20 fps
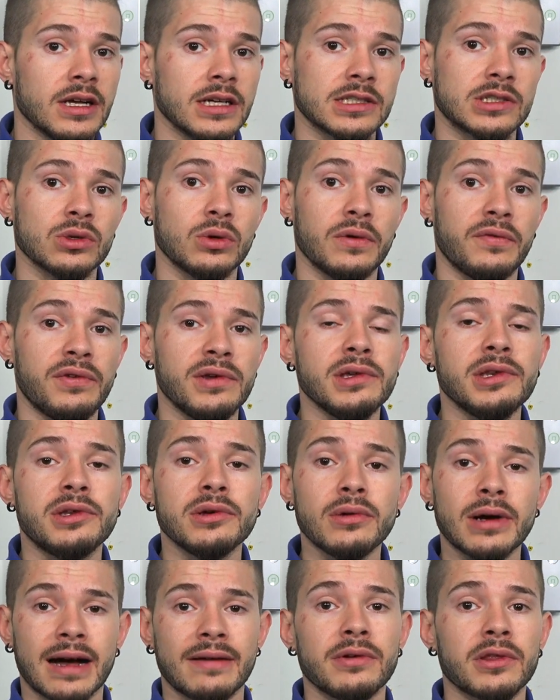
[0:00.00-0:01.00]
So if you
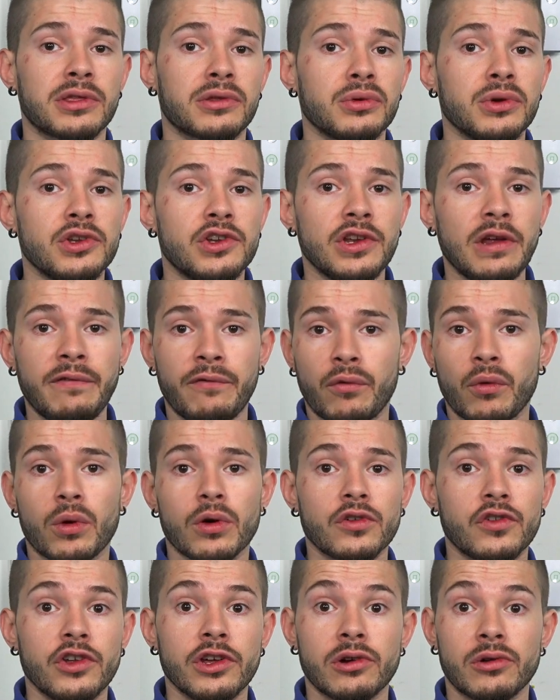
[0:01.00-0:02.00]
do have a three G,
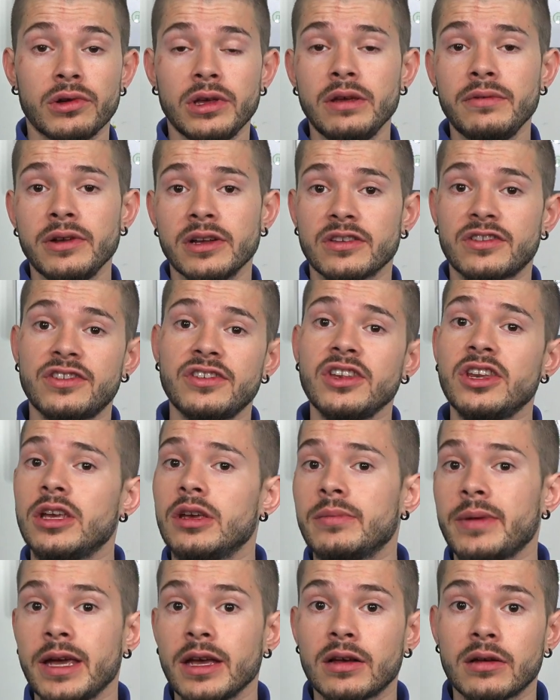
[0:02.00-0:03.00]
four G, or even a C
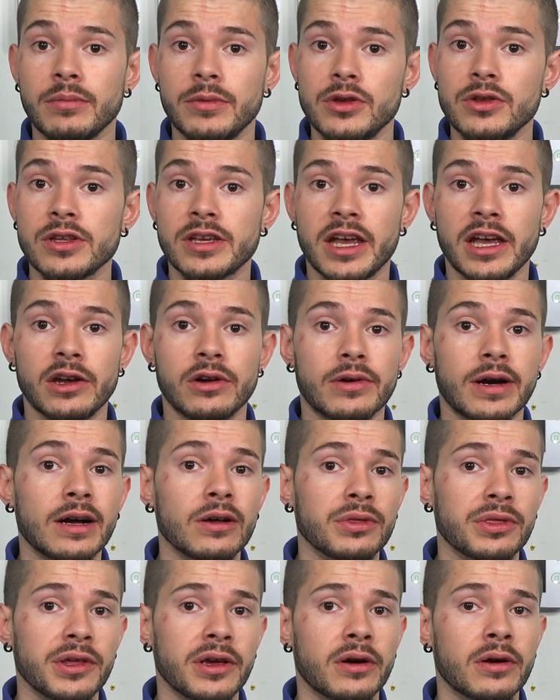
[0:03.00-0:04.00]
D M A communicator
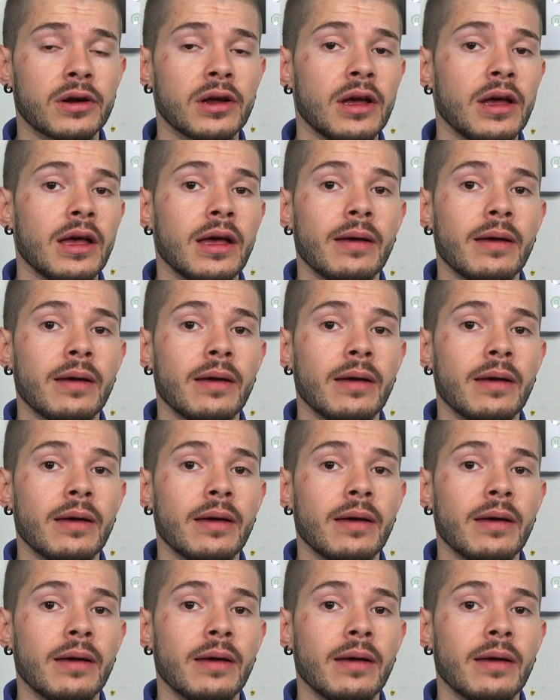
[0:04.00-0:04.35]
out there,